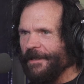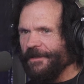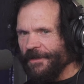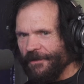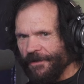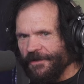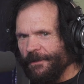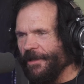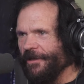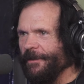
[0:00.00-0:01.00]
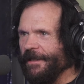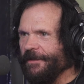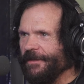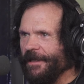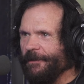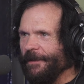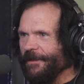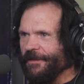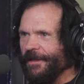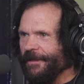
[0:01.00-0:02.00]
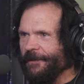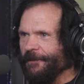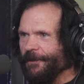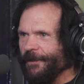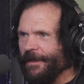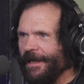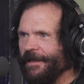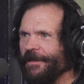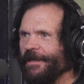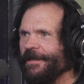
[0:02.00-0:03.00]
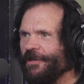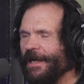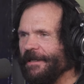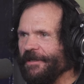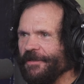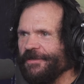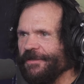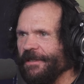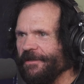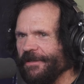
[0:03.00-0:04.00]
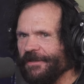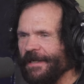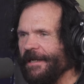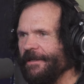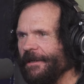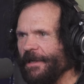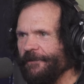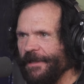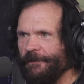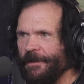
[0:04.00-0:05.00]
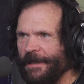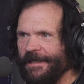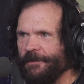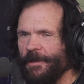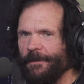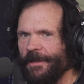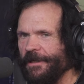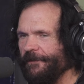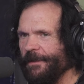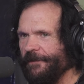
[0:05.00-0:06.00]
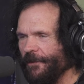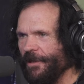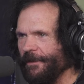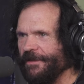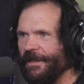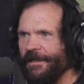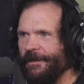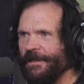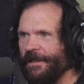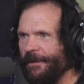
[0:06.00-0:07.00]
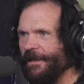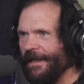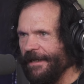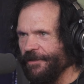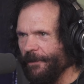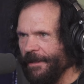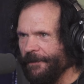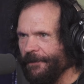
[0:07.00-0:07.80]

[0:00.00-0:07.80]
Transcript: No, he's a little smaller than me. I'm just kidding. Hey, I like to see this guy. My favorite basketball player before him was a guy named Hakeem Olajuwon.